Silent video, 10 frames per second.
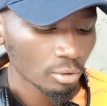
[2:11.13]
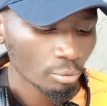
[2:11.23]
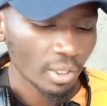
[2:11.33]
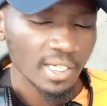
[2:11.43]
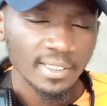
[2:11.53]

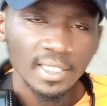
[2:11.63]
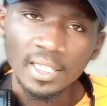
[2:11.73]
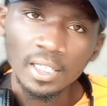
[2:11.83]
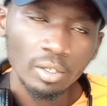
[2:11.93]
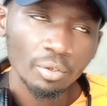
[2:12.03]
to that
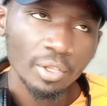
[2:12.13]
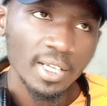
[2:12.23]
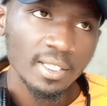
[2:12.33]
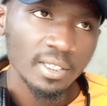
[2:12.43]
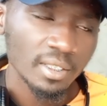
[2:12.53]
scale or
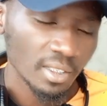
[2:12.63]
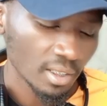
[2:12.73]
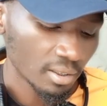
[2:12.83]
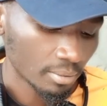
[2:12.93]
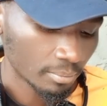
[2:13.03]
this scale.